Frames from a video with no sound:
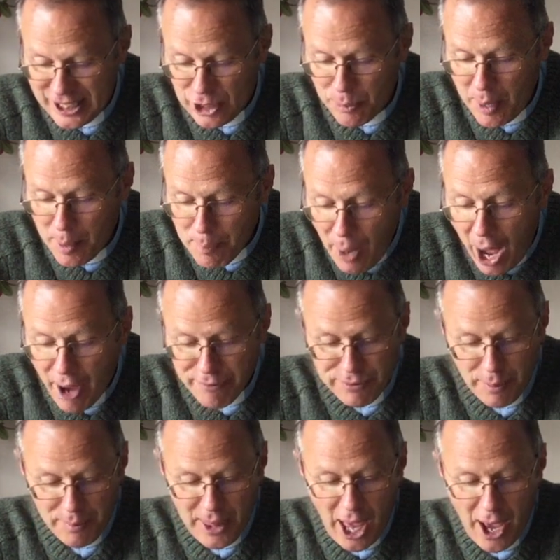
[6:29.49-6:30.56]
To be apart
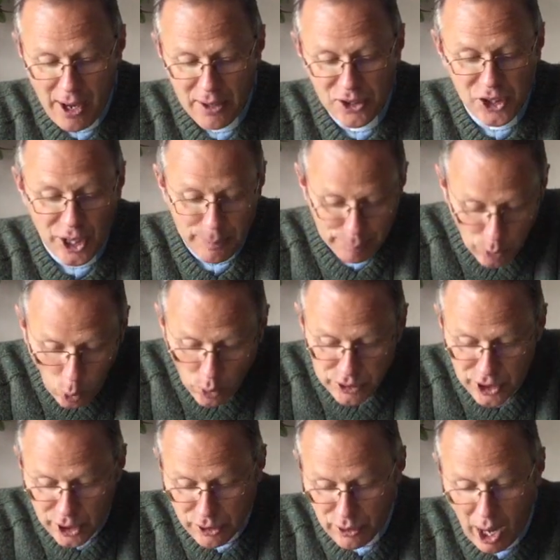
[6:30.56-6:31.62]
from those he brought
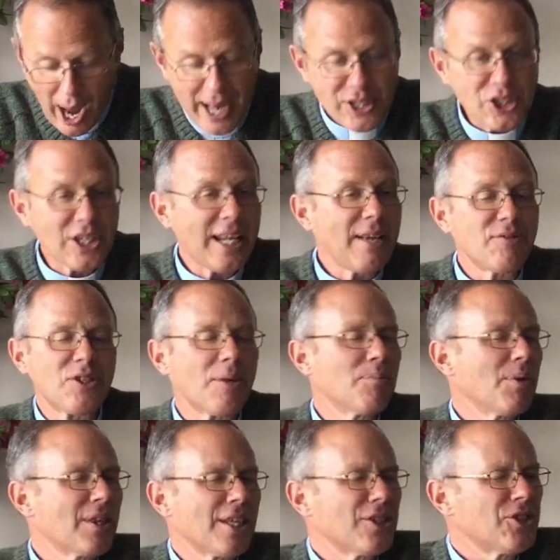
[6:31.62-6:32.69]
to Christ leaves him
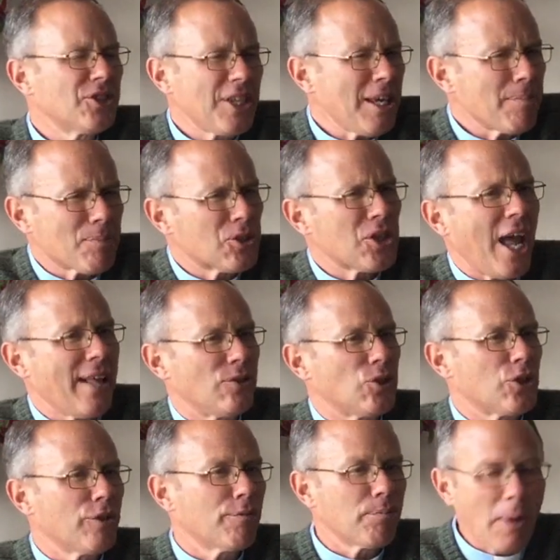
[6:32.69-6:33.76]
with a deep
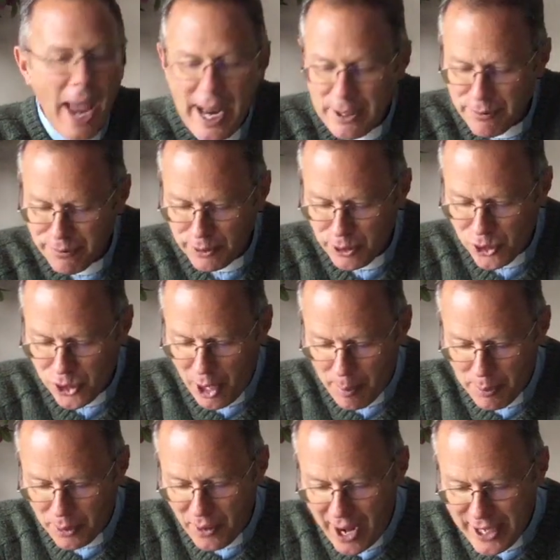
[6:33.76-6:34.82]
sense of painful
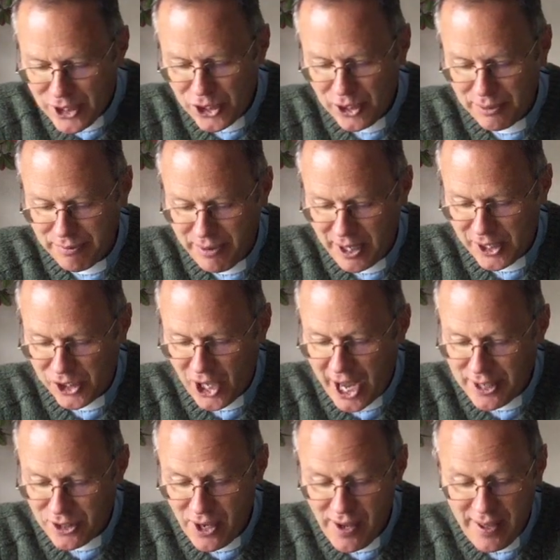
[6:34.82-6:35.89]
separation, verse
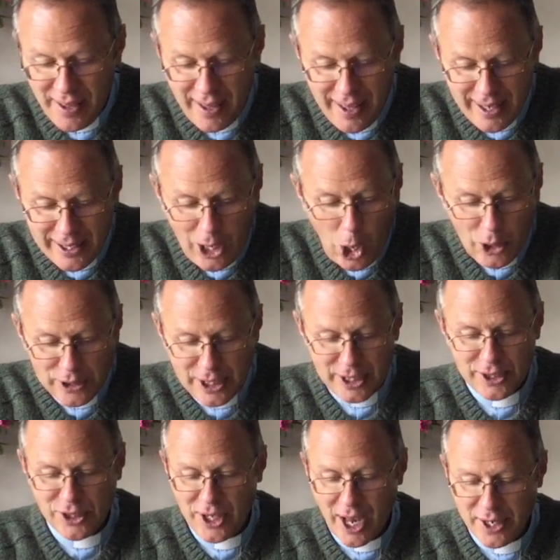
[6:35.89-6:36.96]
8. God
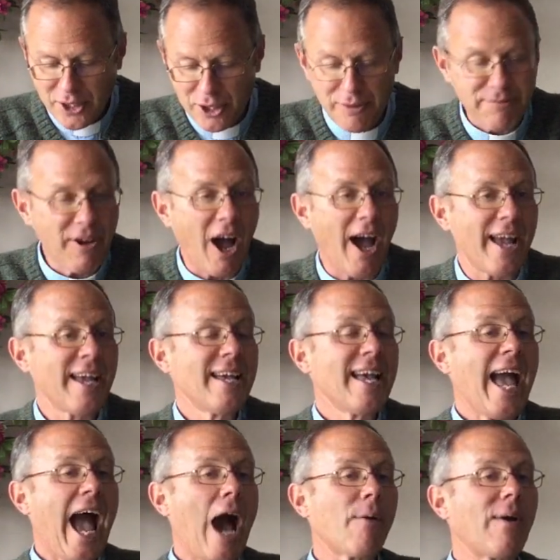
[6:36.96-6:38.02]
can testify
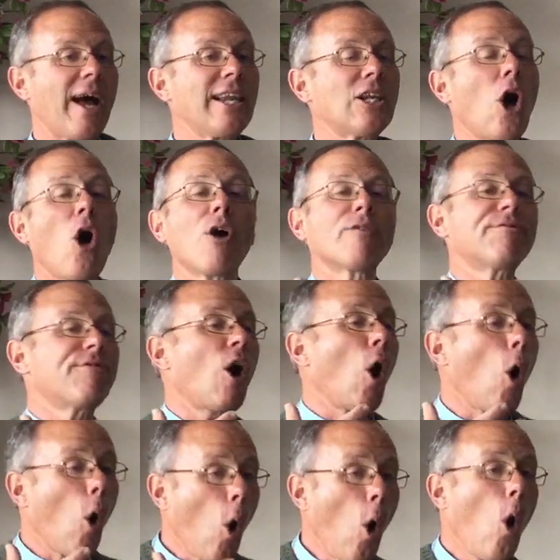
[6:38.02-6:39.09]
how I long
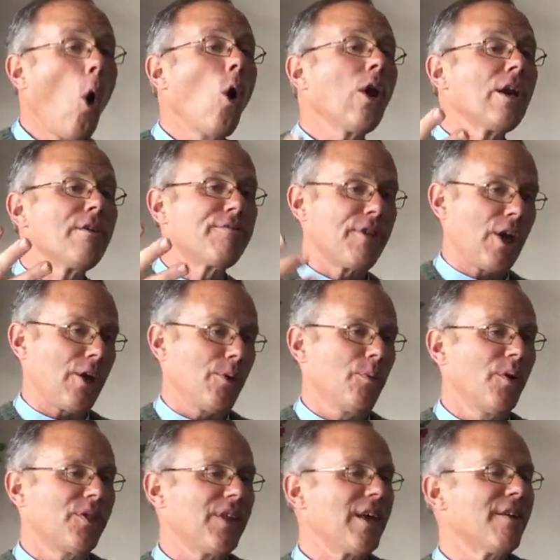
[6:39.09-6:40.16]
for all of you
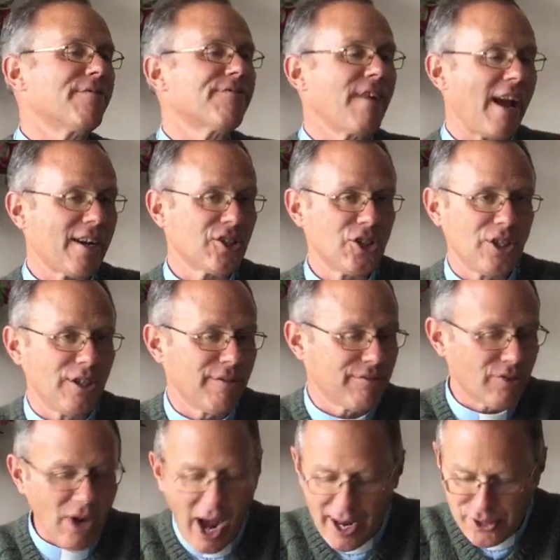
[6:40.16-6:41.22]
with the affection of
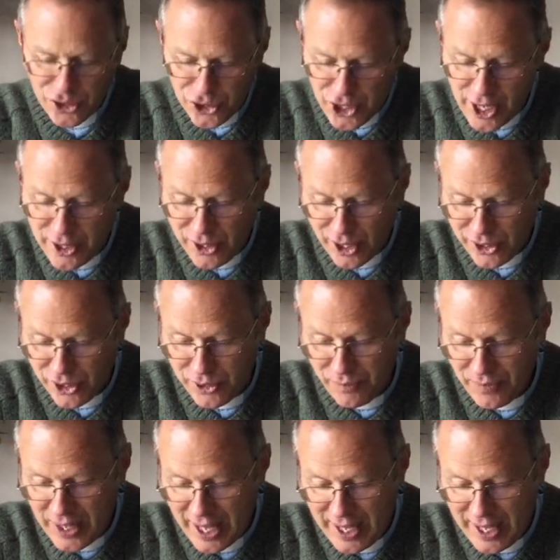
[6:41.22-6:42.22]
Christ Jesus.